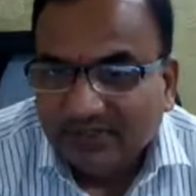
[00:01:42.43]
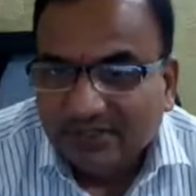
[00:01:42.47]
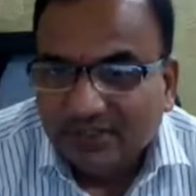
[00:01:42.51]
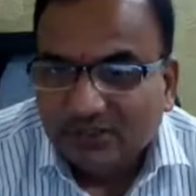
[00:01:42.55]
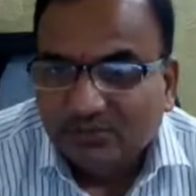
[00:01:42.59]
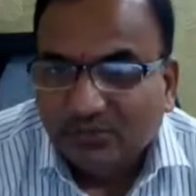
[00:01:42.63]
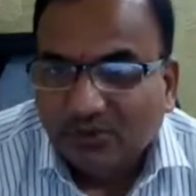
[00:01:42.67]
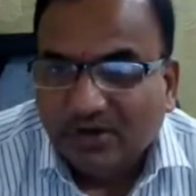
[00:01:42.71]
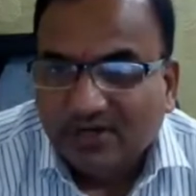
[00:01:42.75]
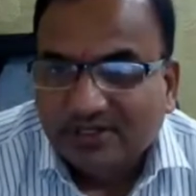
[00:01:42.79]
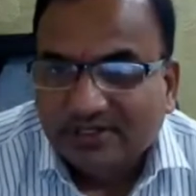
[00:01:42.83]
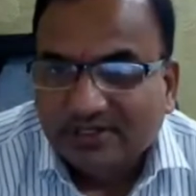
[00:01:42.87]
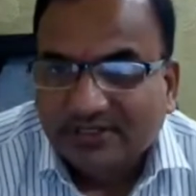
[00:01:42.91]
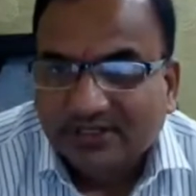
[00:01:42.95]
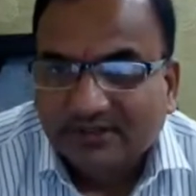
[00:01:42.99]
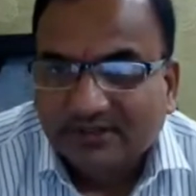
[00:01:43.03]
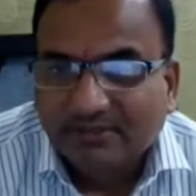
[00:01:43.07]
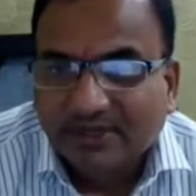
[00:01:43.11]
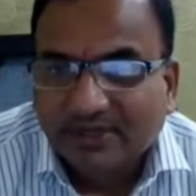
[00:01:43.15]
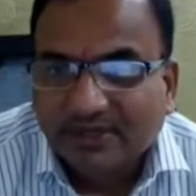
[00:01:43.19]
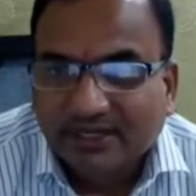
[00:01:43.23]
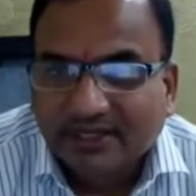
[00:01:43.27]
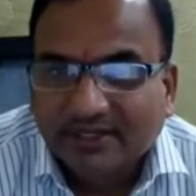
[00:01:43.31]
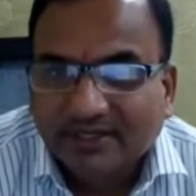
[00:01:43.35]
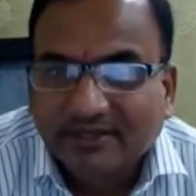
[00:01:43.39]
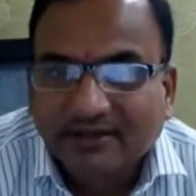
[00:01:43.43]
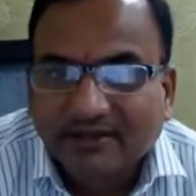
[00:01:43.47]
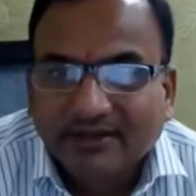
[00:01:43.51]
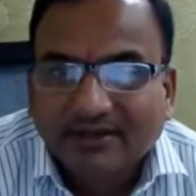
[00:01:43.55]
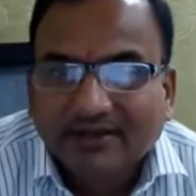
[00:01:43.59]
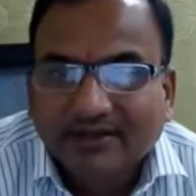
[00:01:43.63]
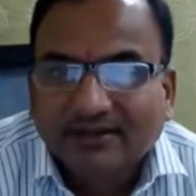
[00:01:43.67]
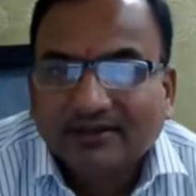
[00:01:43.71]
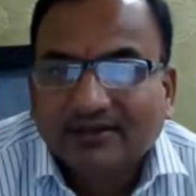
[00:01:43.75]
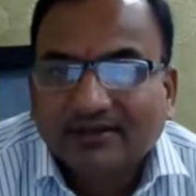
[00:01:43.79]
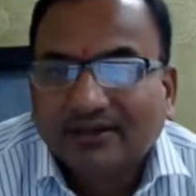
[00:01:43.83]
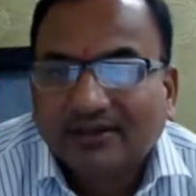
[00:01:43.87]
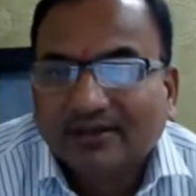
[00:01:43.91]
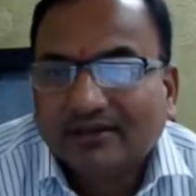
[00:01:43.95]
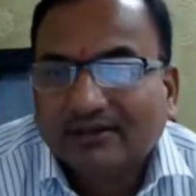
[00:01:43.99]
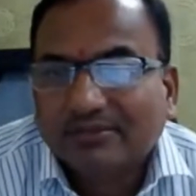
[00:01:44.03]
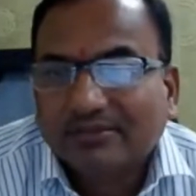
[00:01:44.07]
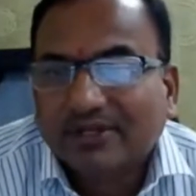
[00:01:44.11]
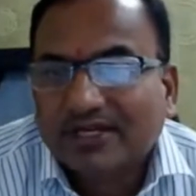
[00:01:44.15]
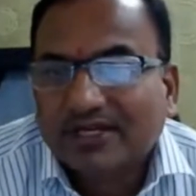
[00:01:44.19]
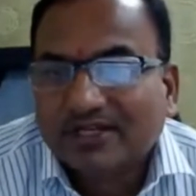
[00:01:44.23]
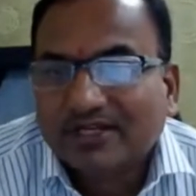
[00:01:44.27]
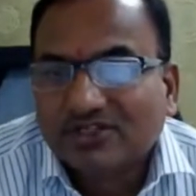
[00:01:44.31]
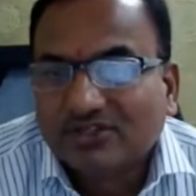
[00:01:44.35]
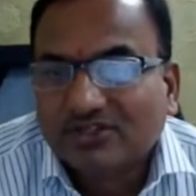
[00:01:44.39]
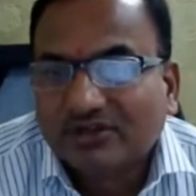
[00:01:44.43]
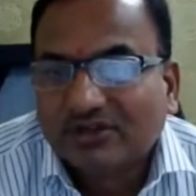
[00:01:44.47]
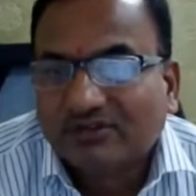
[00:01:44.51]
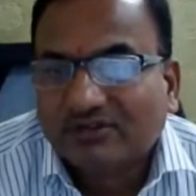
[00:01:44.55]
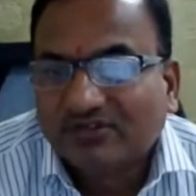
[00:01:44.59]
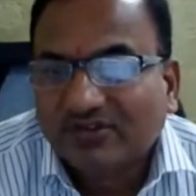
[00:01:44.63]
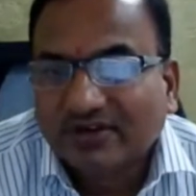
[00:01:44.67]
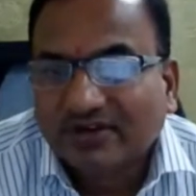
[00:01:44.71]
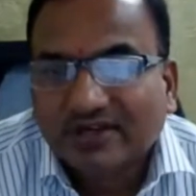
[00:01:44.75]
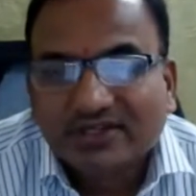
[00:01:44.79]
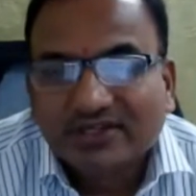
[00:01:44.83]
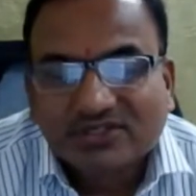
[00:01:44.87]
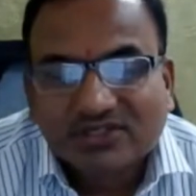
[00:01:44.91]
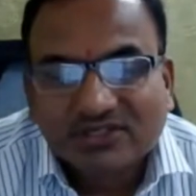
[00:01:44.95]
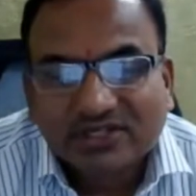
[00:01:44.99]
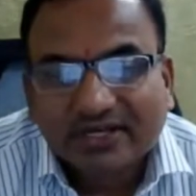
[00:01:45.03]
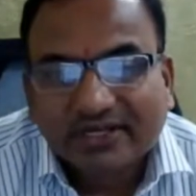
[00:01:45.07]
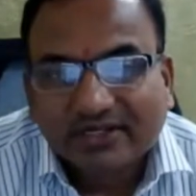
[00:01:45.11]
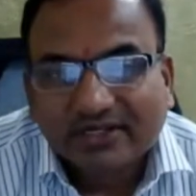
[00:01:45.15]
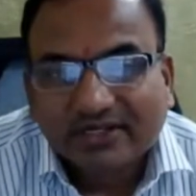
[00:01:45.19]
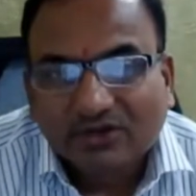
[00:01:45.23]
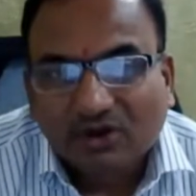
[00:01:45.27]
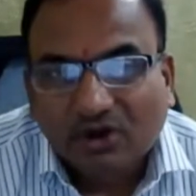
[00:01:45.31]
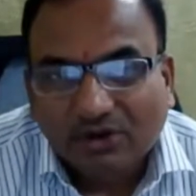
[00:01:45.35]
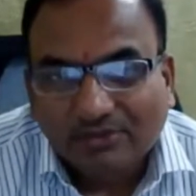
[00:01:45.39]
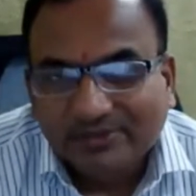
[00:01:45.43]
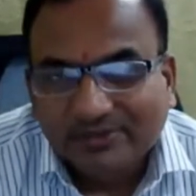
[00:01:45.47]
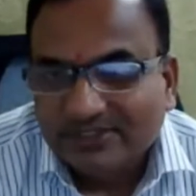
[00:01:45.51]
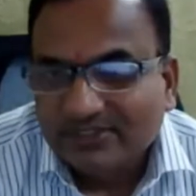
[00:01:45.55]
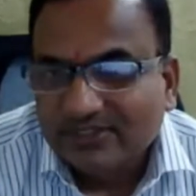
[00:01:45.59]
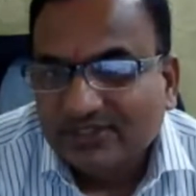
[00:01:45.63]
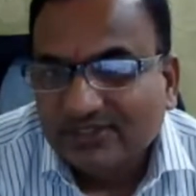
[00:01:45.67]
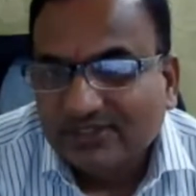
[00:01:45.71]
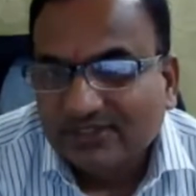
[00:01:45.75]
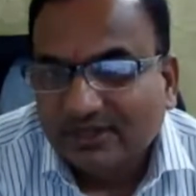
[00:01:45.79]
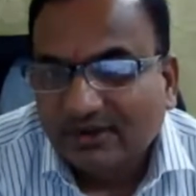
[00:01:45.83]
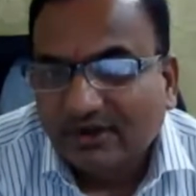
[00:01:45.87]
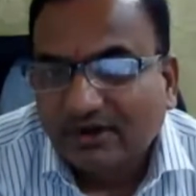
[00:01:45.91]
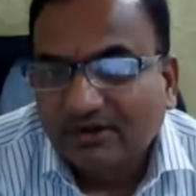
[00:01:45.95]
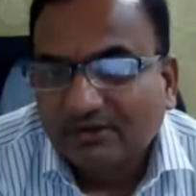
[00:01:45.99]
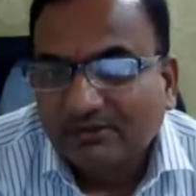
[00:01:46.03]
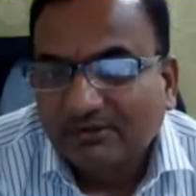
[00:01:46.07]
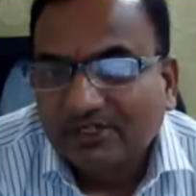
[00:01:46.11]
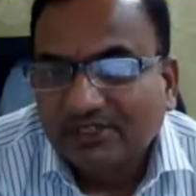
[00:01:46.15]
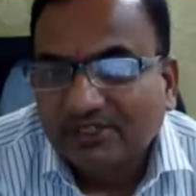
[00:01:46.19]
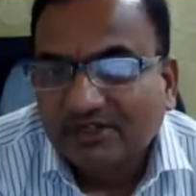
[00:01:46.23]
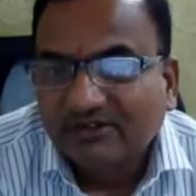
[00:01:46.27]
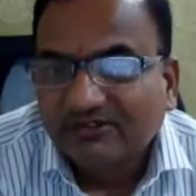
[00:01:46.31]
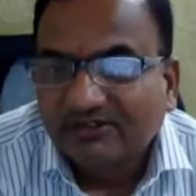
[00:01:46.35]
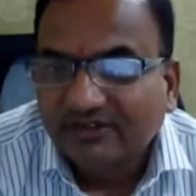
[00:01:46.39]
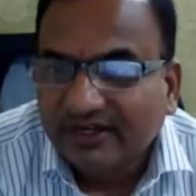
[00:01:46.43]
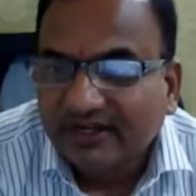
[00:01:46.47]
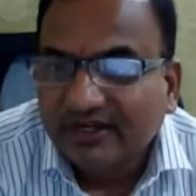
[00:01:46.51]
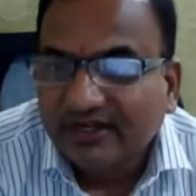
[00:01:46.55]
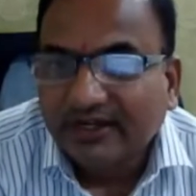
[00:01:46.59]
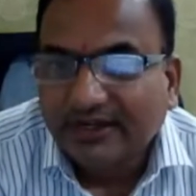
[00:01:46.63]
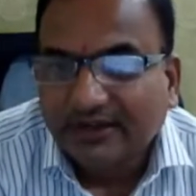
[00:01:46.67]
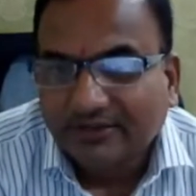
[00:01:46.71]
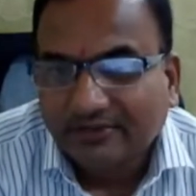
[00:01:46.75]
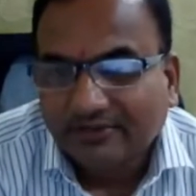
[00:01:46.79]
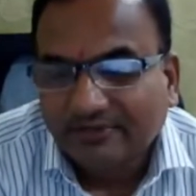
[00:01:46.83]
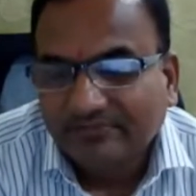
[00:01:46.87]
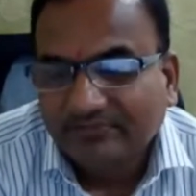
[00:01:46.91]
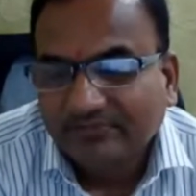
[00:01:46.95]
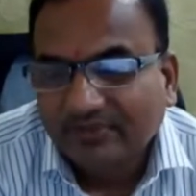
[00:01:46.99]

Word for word: sponsored by the Ministry of Industry and Commerce, Government of India.